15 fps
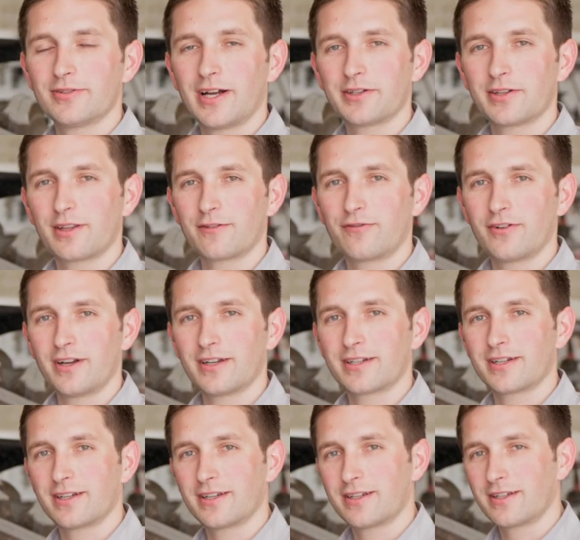around to the
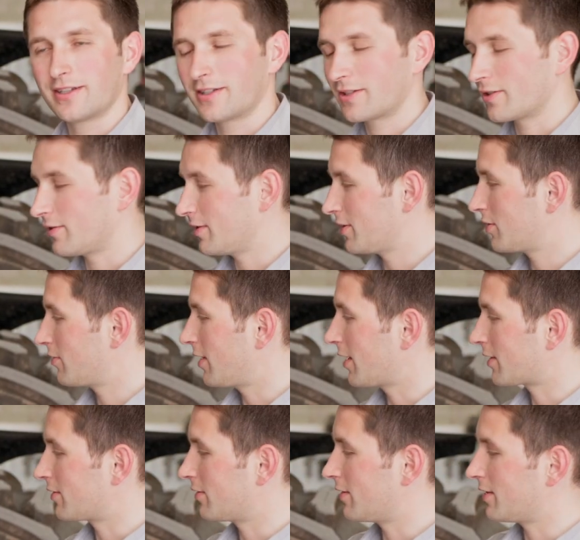front. So this
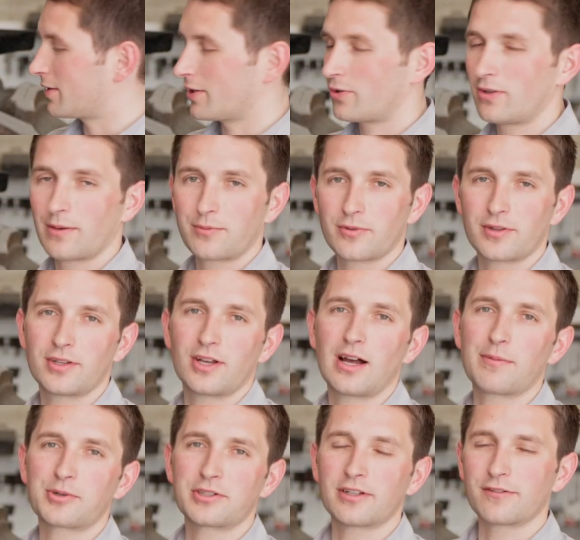tractor is equipped with the
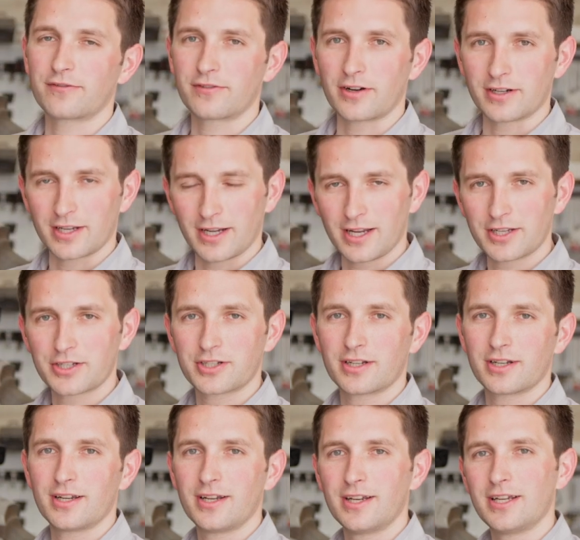optional front hitch.